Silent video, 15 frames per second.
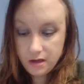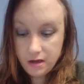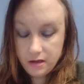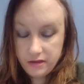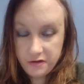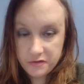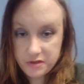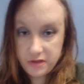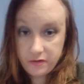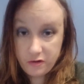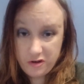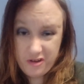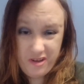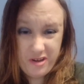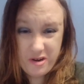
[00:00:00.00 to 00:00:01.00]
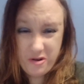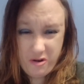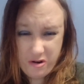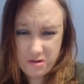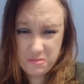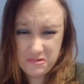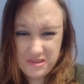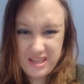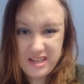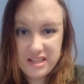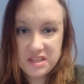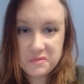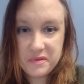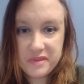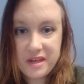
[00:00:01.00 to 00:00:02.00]
there's other, you know, horrible
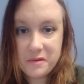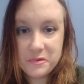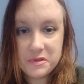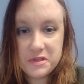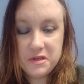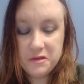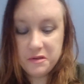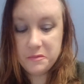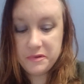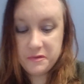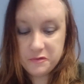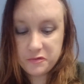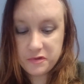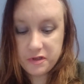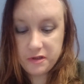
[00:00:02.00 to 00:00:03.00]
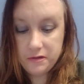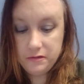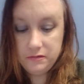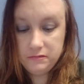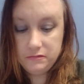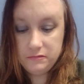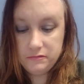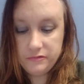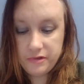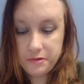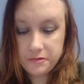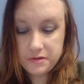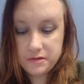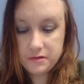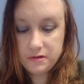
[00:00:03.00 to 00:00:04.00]
scenes, but that was the only one that was really
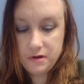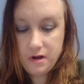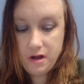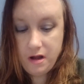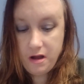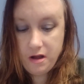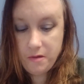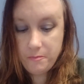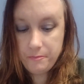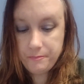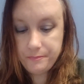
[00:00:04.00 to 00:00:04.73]
gross. Um,